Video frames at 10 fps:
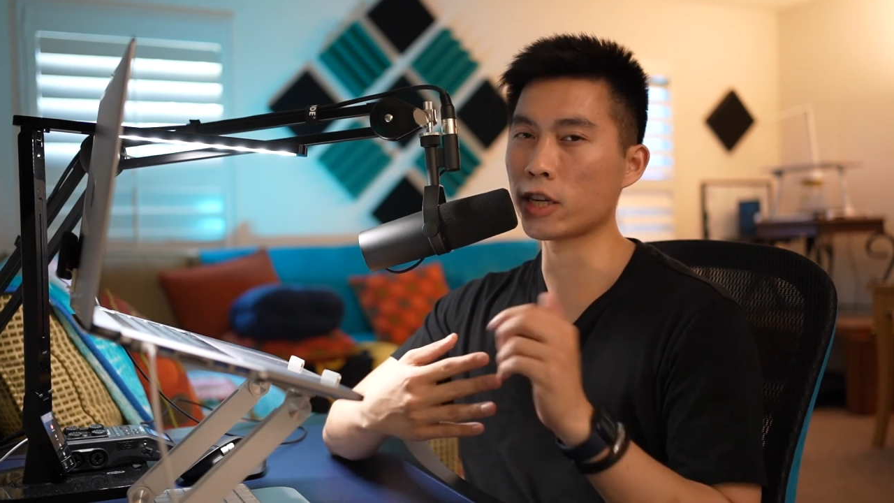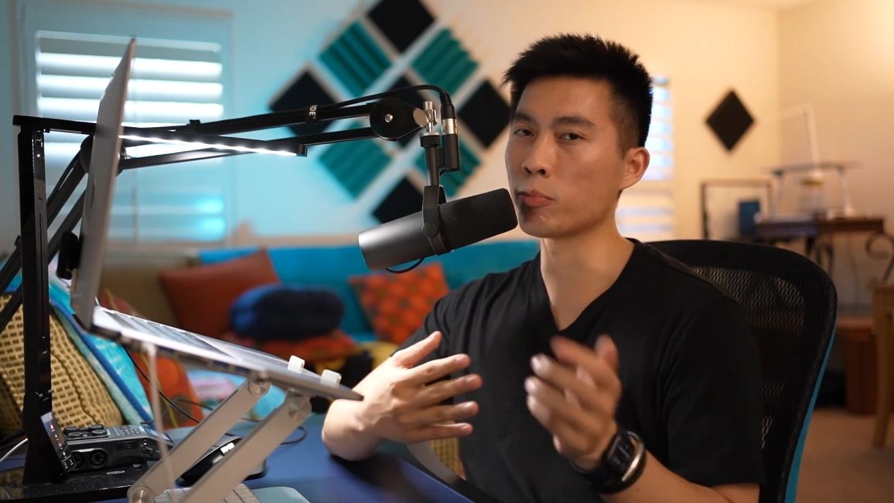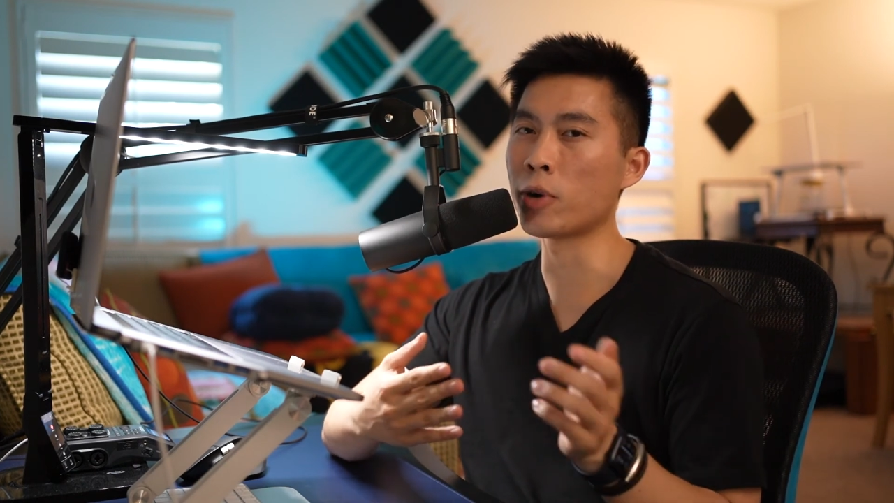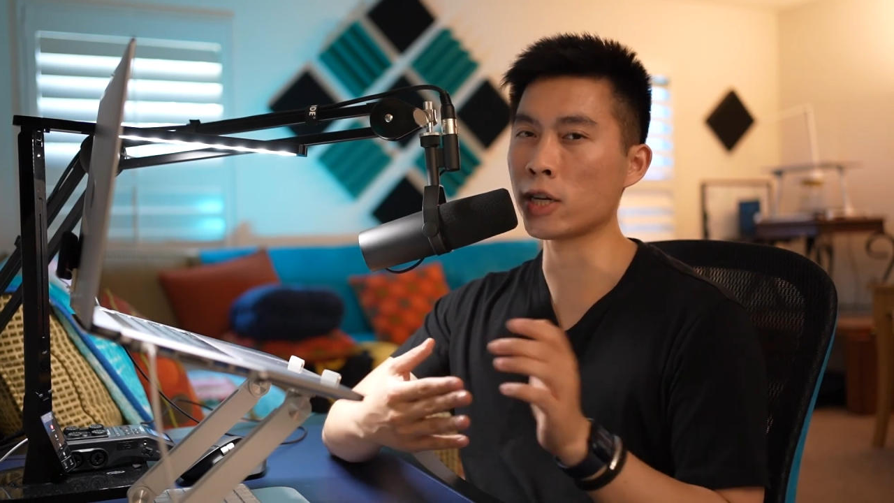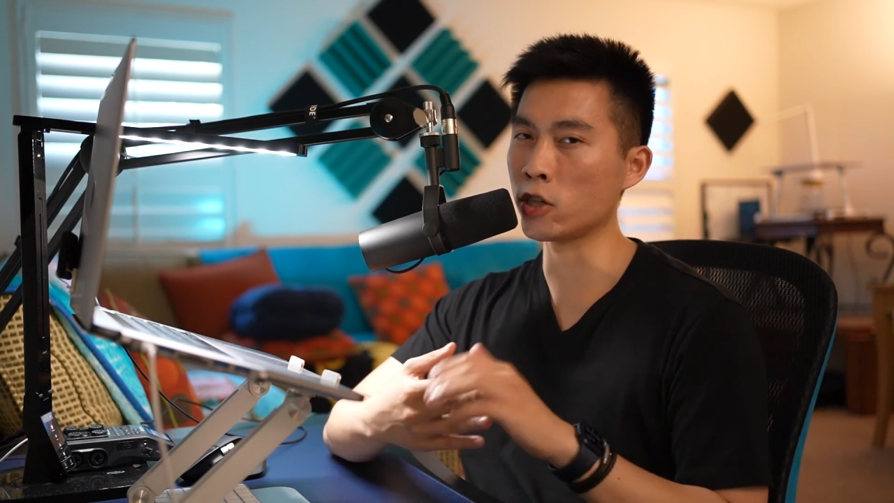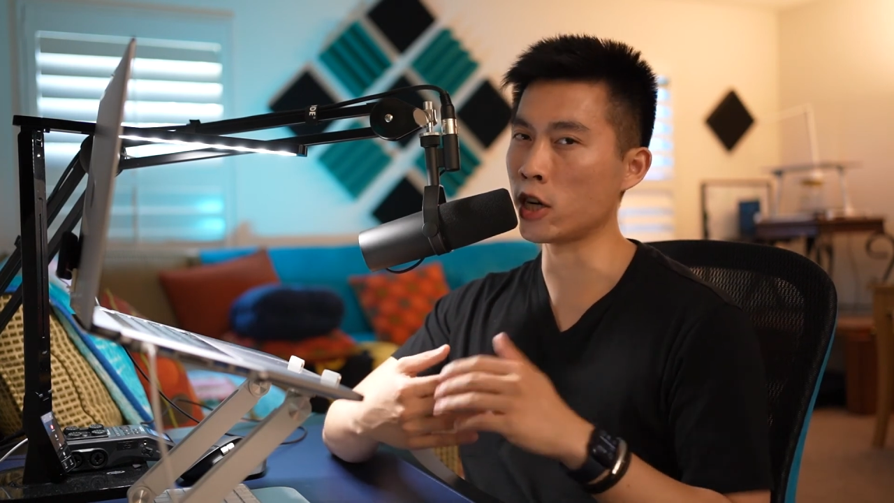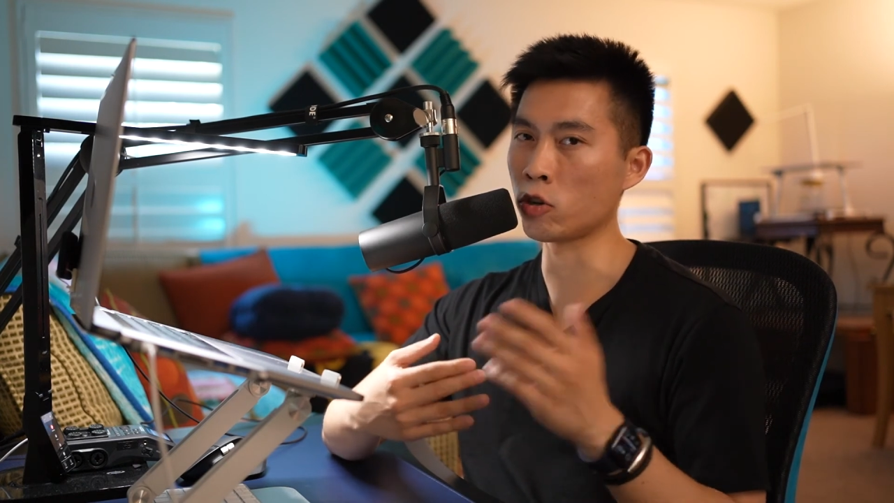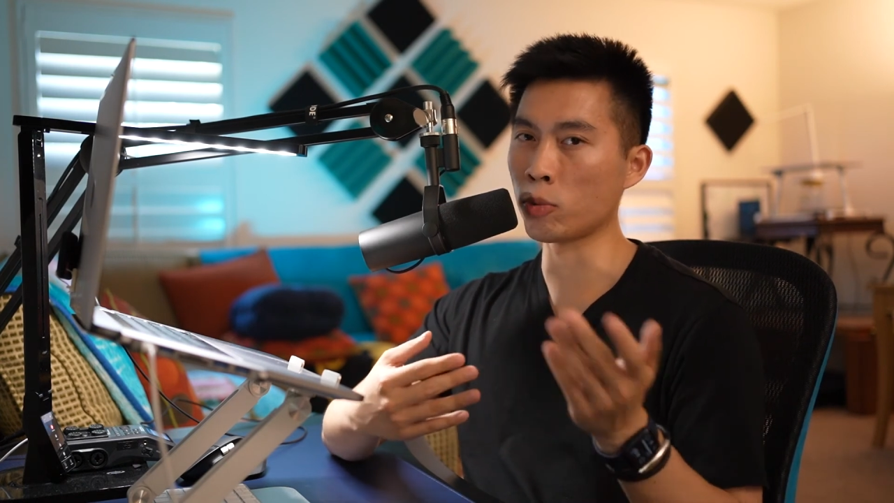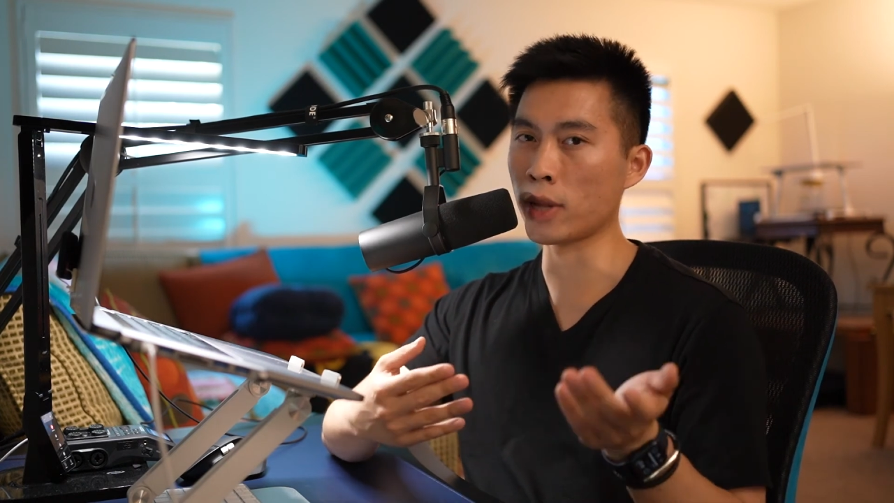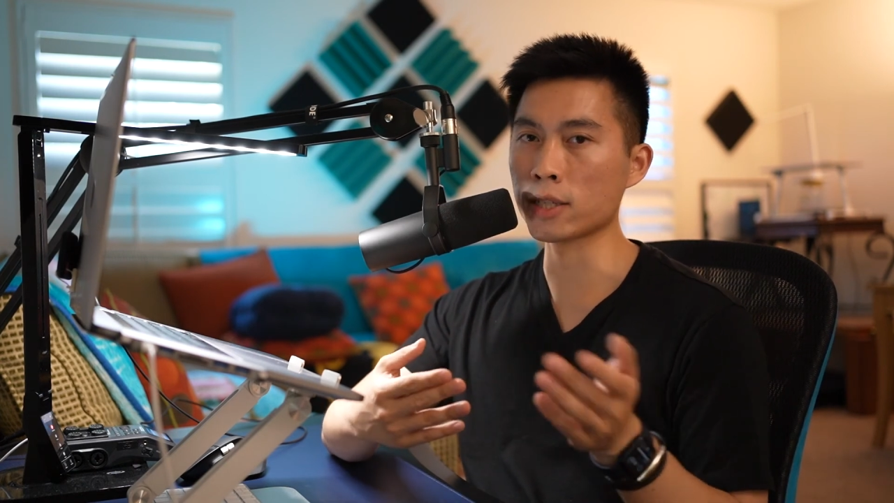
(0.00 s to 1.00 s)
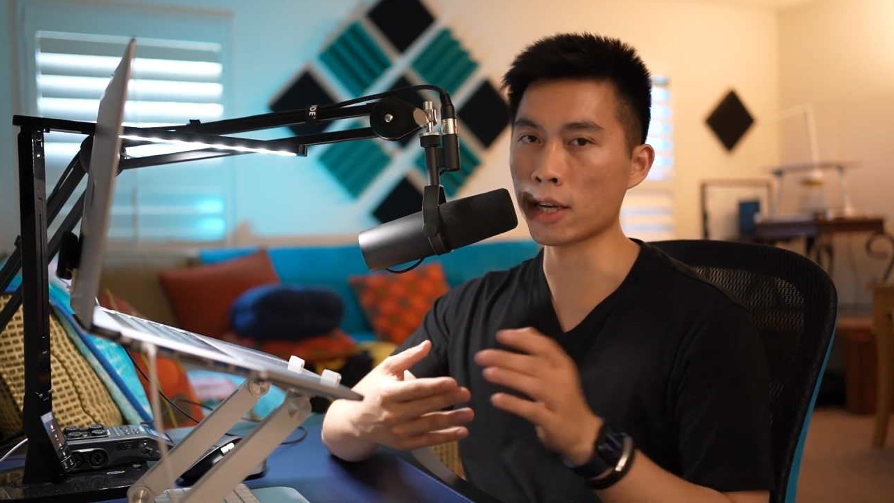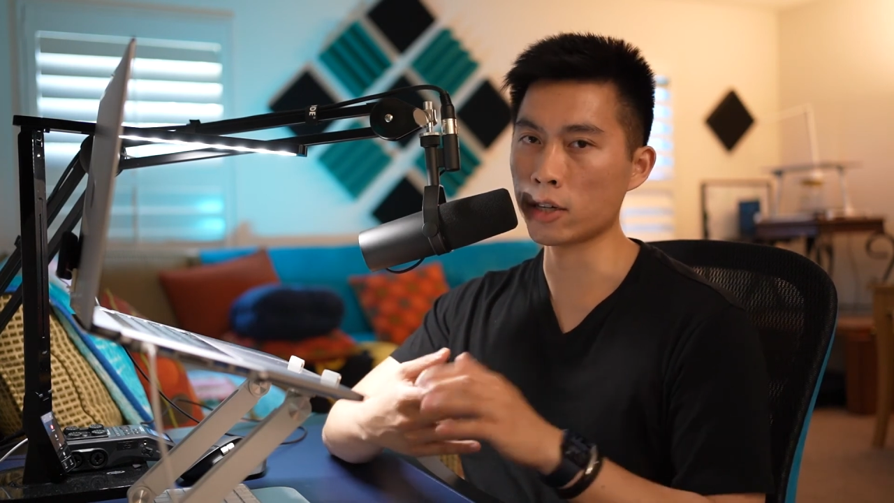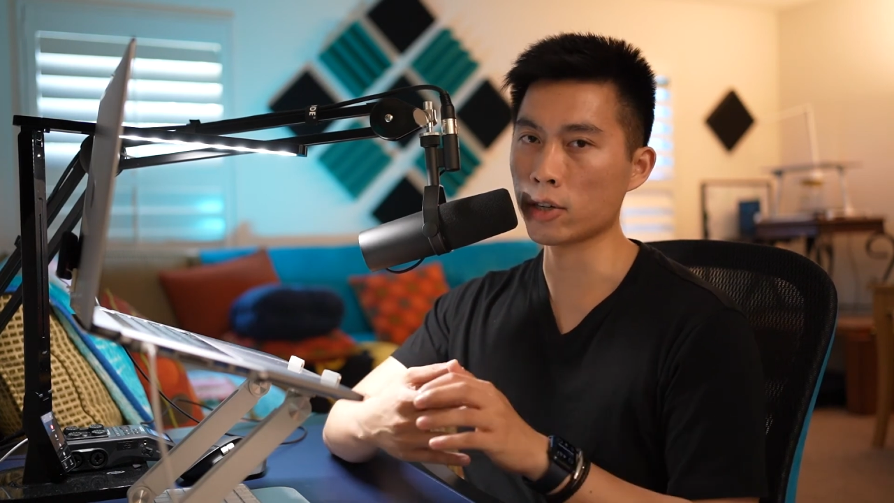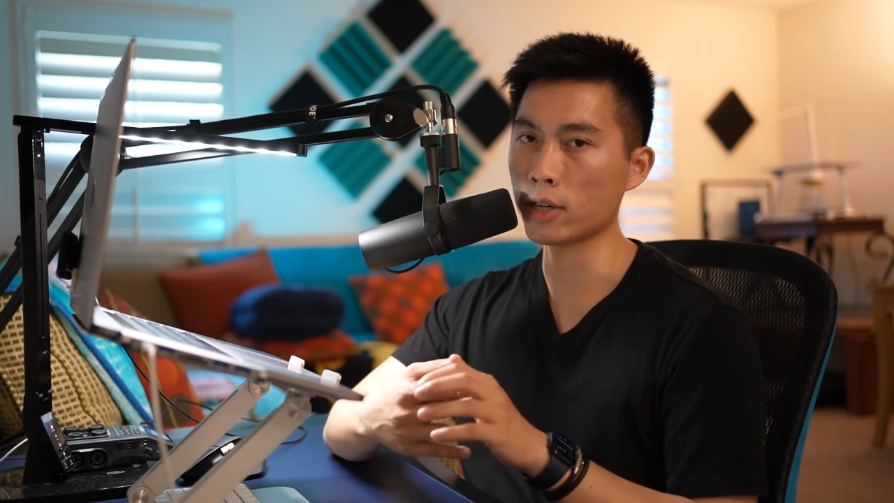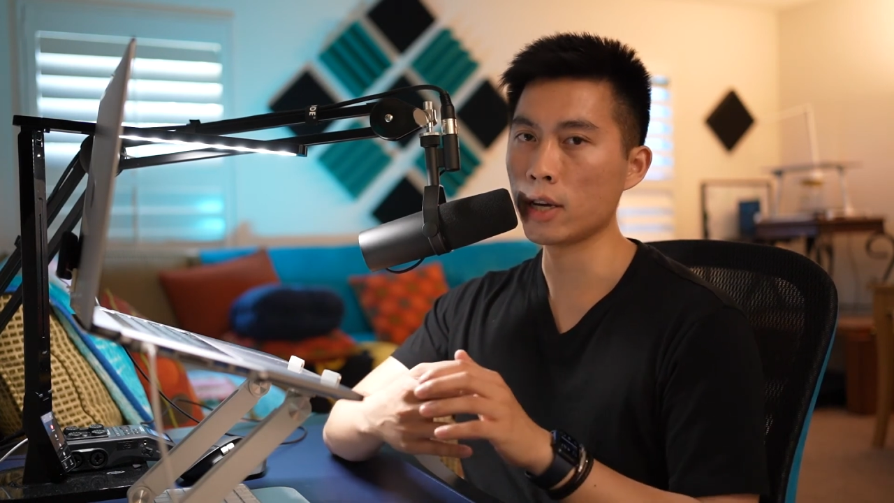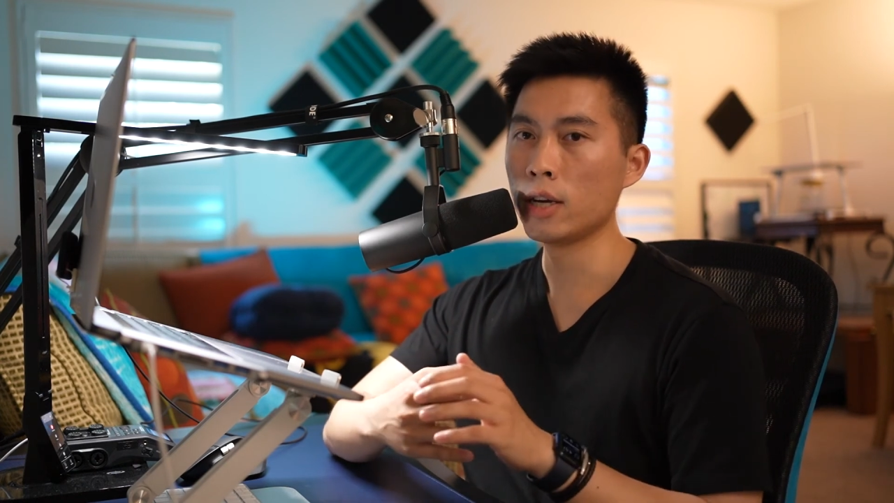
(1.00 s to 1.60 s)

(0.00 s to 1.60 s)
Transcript: compression and normalization.